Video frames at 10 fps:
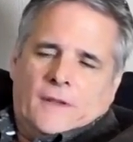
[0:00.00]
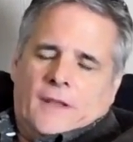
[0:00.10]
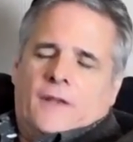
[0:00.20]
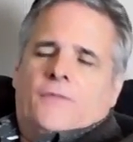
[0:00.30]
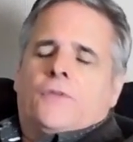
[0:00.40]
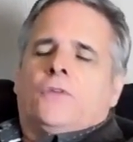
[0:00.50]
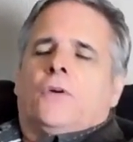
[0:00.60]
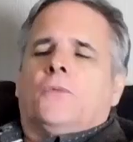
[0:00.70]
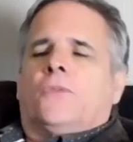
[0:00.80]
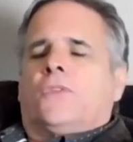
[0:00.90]
And if you
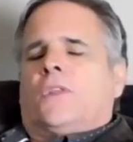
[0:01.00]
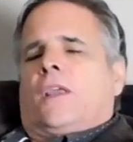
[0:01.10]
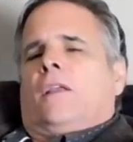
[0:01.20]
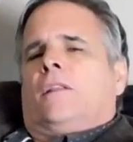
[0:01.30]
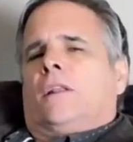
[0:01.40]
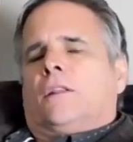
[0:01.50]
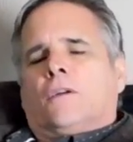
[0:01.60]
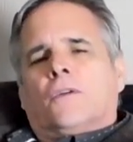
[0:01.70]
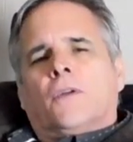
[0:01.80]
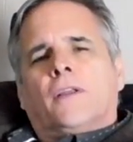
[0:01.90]
don't think that
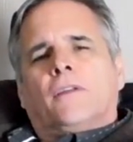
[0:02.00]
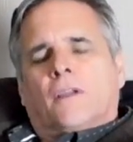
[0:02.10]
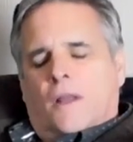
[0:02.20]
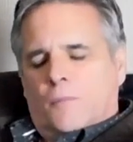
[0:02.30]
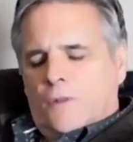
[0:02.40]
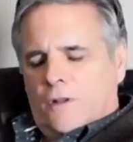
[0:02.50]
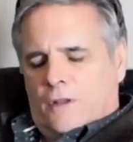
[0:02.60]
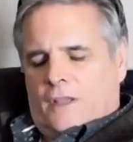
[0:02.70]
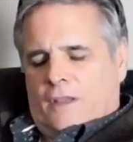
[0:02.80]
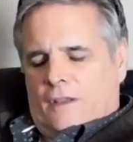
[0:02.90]
they're going to come
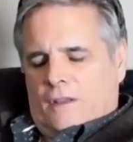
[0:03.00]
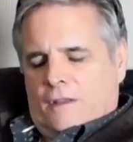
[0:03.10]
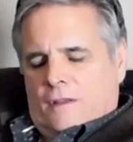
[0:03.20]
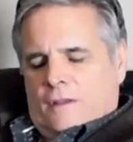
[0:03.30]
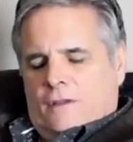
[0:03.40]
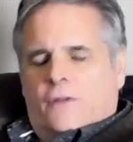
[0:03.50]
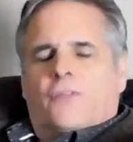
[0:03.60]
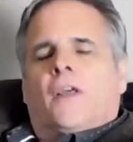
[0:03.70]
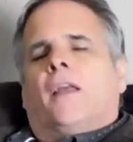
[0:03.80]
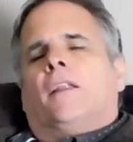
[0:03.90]
looking, you're
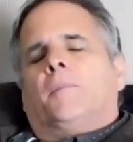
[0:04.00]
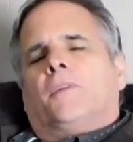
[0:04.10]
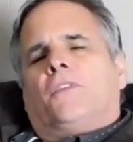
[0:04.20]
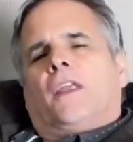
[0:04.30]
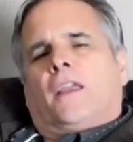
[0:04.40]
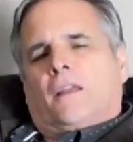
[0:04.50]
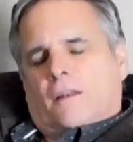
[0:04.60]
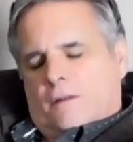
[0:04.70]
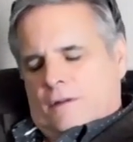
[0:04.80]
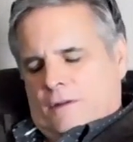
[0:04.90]
sadly mistaken.
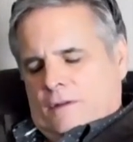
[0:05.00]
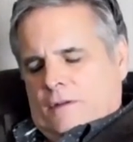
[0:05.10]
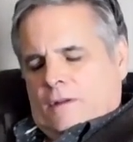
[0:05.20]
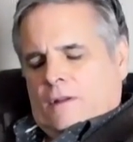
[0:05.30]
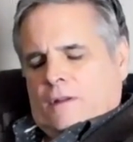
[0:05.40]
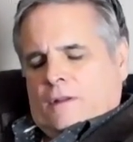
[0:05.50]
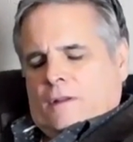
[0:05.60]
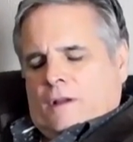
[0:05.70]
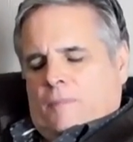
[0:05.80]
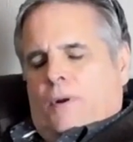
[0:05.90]

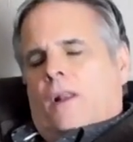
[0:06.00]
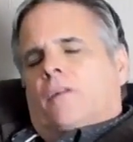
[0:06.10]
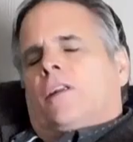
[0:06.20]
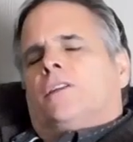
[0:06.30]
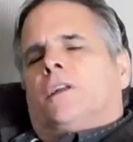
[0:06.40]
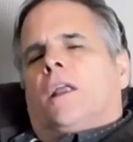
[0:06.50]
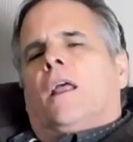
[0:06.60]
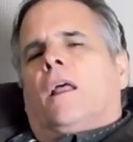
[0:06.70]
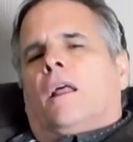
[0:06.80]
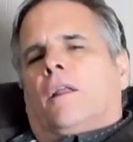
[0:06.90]
A politician
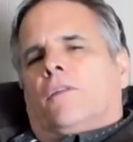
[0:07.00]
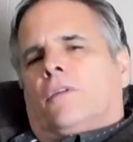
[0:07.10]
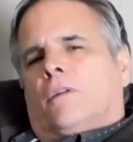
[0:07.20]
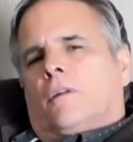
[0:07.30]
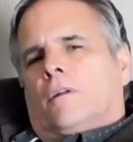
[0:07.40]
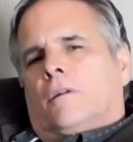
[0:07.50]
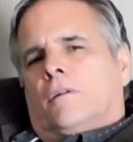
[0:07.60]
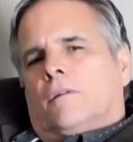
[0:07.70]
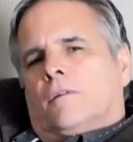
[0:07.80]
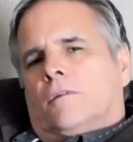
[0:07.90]
has
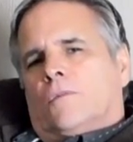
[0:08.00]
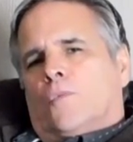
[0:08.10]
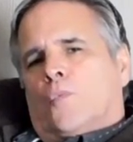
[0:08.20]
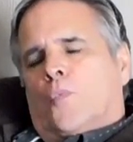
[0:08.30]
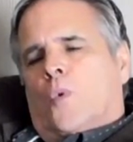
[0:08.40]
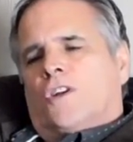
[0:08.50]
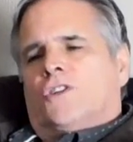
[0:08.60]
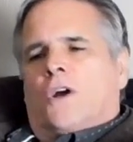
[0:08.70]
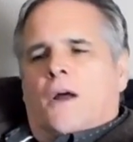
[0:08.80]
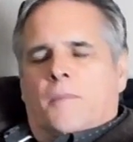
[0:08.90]
one
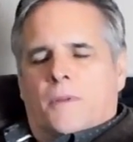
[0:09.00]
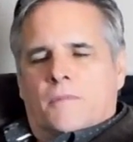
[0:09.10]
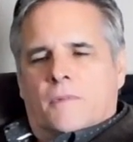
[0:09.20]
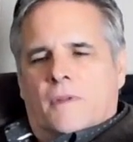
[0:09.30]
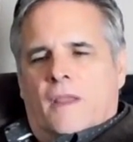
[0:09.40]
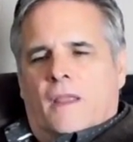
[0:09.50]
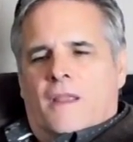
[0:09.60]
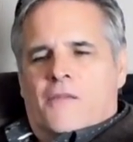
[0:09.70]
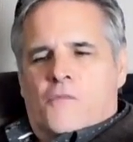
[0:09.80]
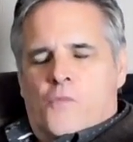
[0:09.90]
job,
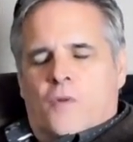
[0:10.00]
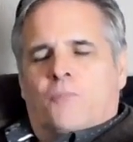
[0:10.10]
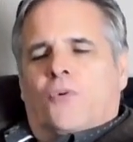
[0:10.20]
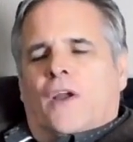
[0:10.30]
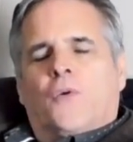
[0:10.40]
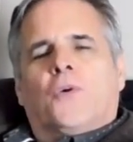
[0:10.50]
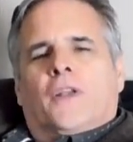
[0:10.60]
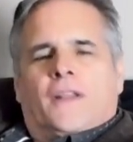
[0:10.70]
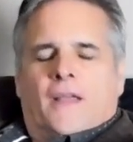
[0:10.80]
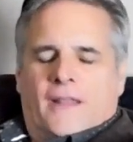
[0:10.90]
one
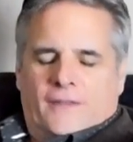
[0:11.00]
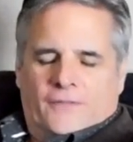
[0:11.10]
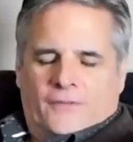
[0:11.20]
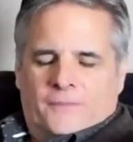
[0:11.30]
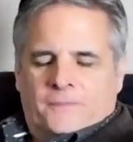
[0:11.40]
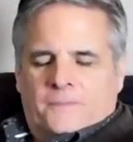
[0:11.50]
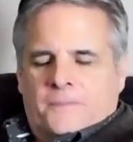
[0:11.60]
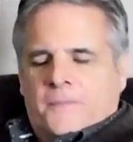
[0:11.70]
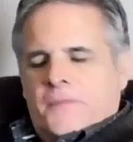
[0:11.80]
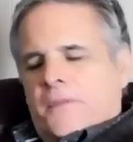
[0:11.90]
priority, that is.
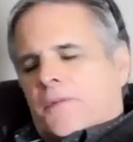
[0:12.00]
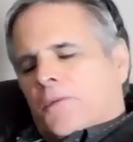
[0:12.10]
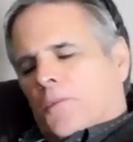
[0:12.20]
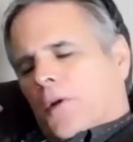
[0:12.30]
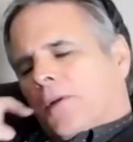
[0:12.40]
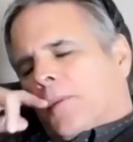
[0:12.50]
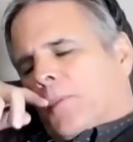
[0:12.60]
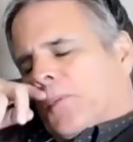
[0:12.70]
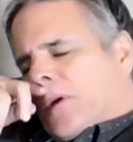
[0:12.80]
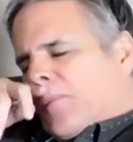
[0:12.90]
One number
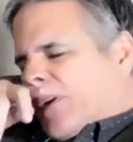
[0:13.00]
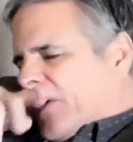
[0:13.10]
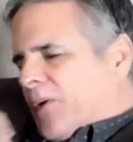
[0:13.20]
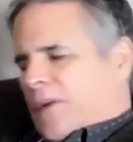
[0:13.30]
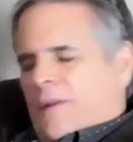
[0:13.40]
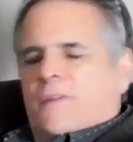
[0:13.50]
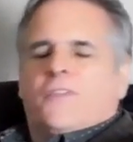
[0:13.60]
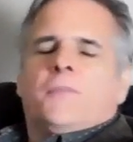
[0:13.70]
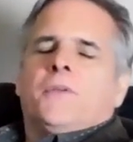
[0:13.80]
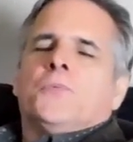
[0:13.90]
one priority is
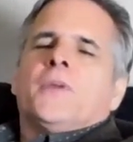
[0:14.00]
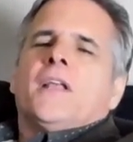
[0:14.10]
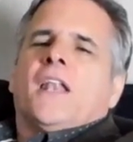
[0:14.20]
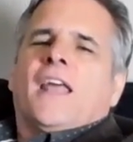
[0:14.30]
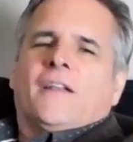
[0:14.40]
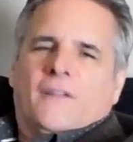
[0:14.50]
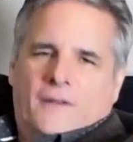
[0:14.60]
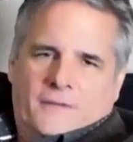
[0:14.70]
to be re-elected.